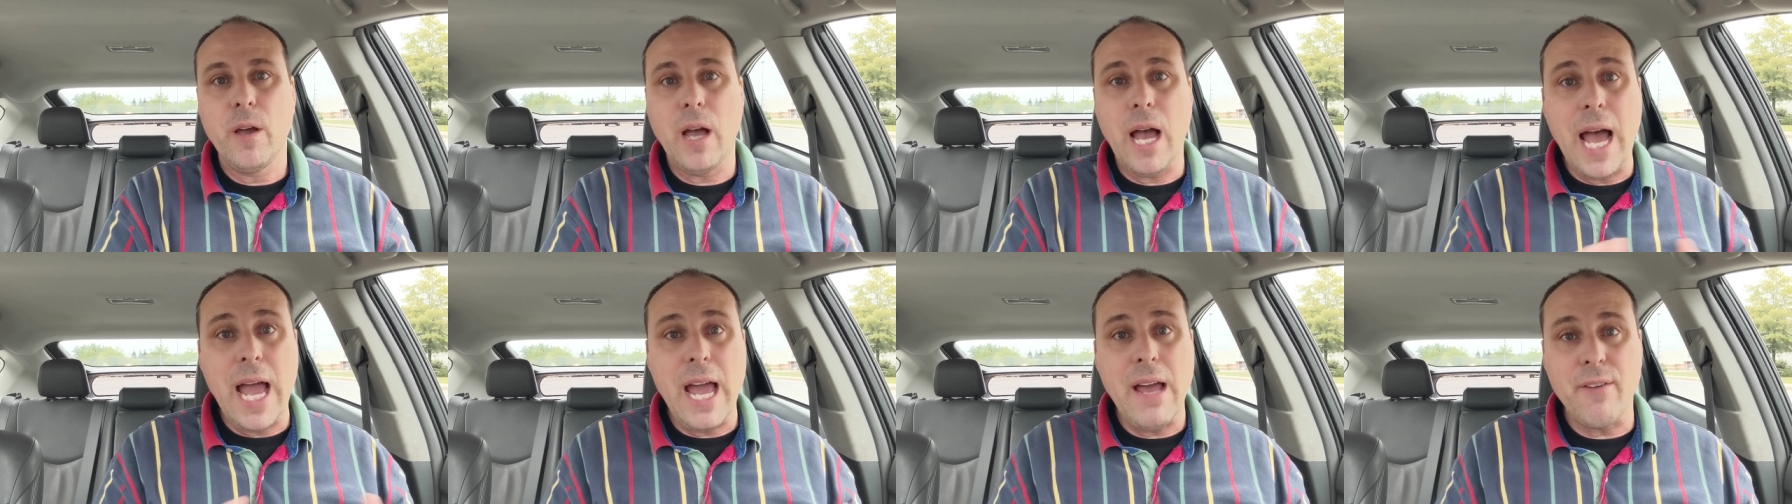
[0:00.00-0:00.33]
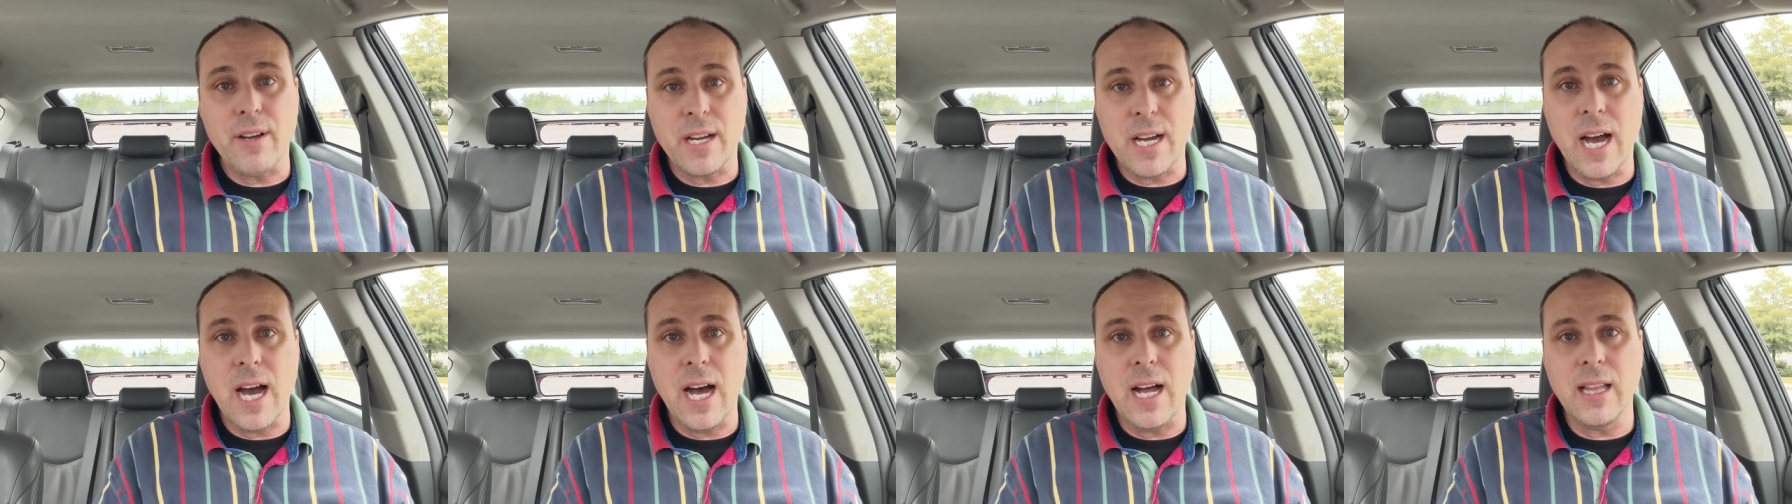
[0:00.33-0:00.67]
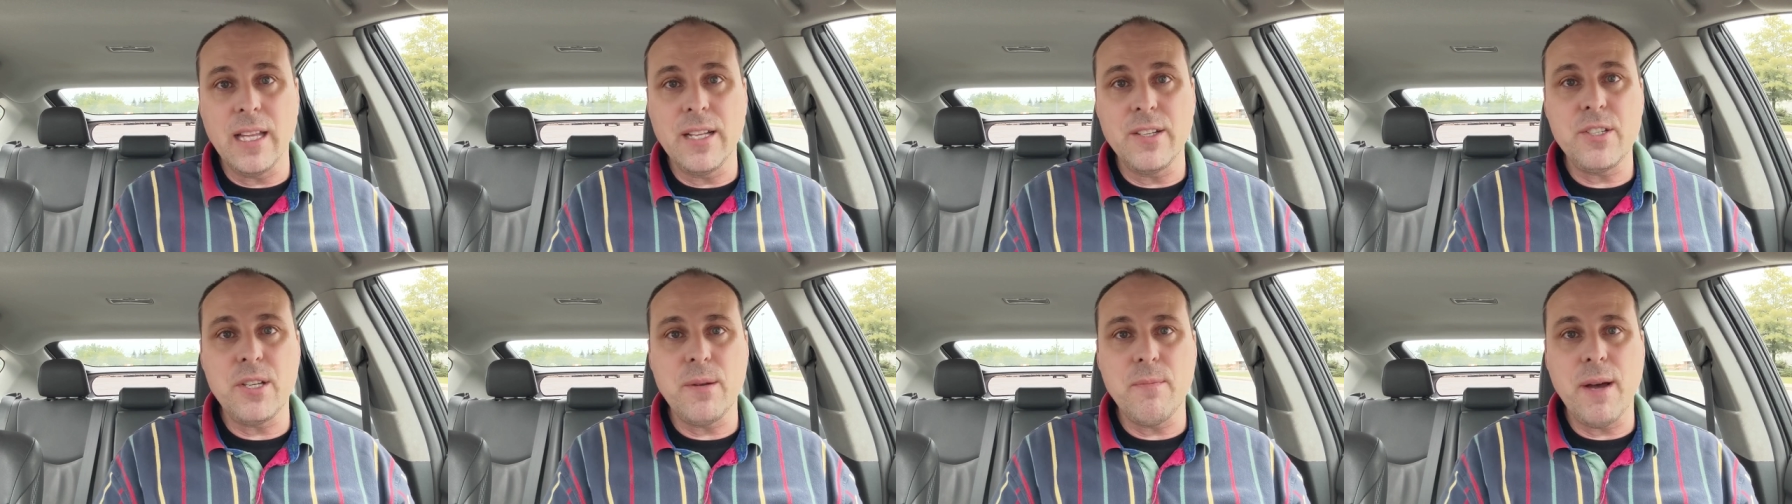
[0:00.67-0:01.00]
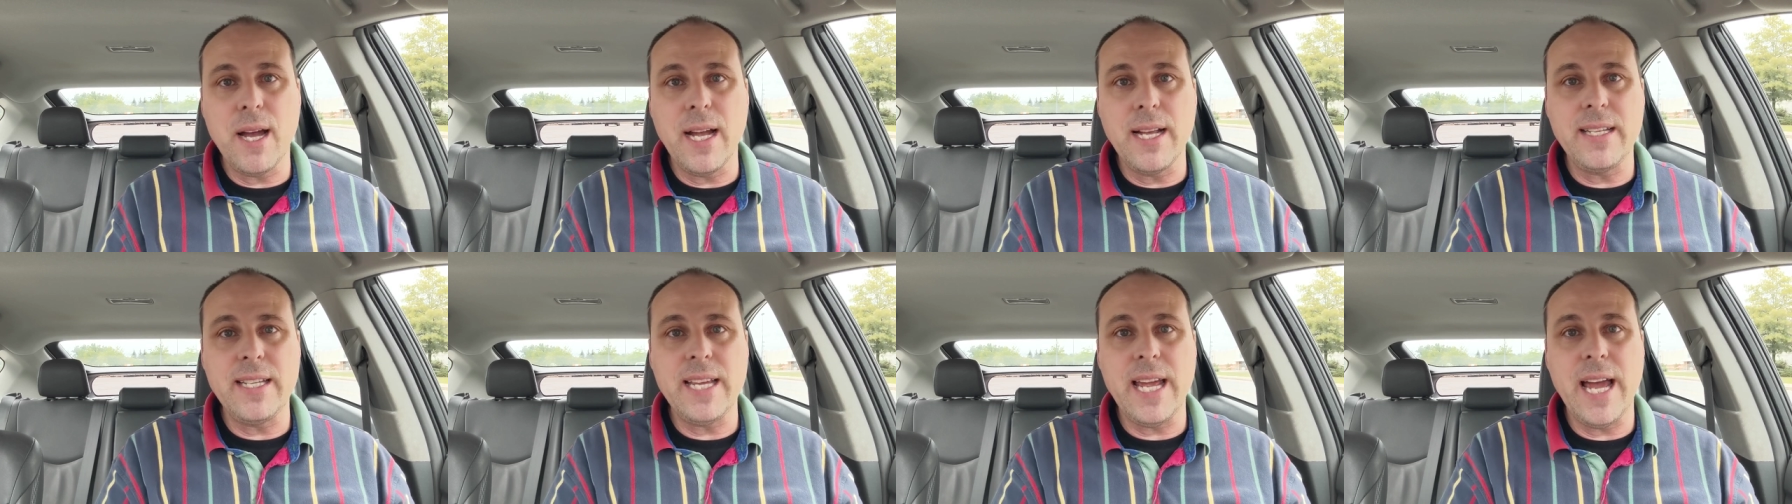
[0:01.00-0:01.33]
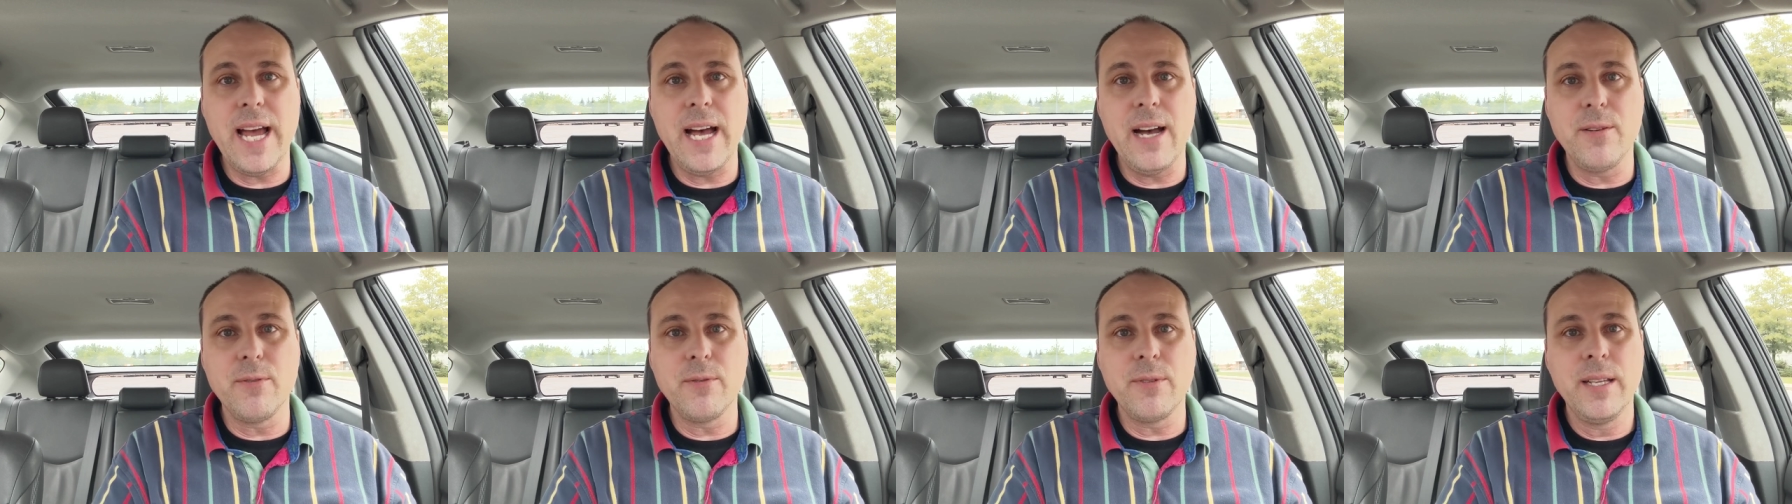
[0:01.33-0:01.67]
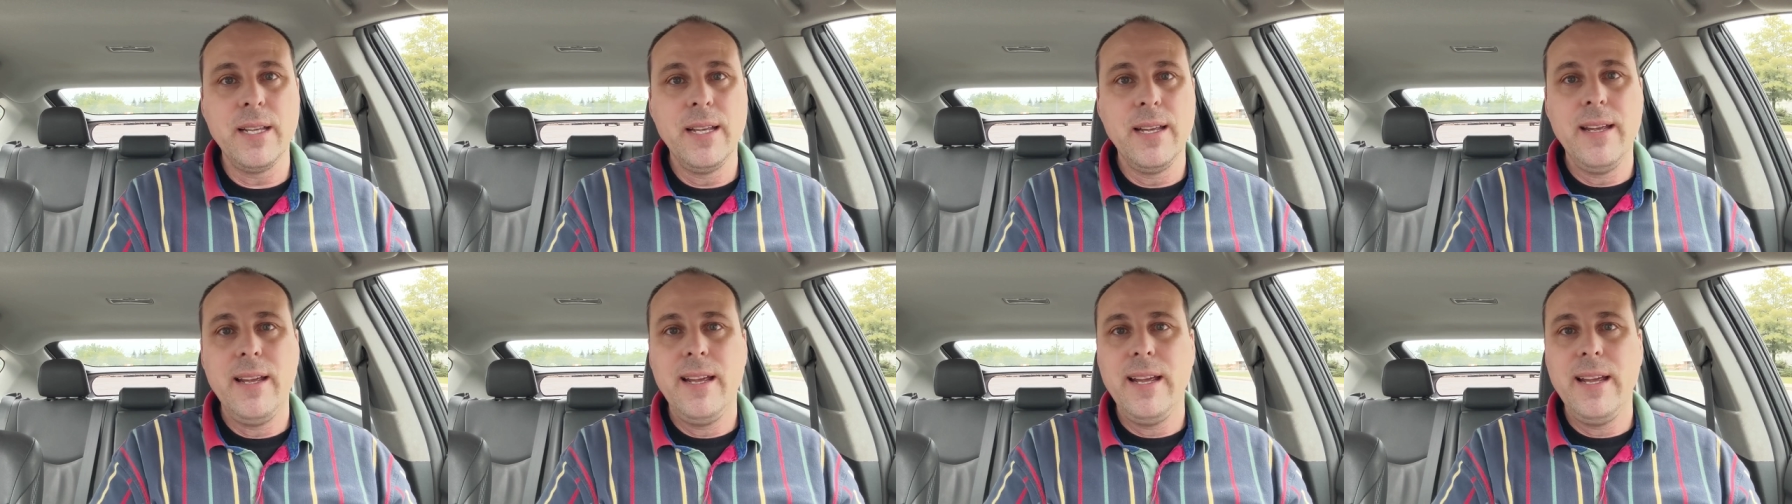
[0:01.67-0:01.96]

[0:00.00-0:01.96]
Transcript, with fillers: I have a college in my town,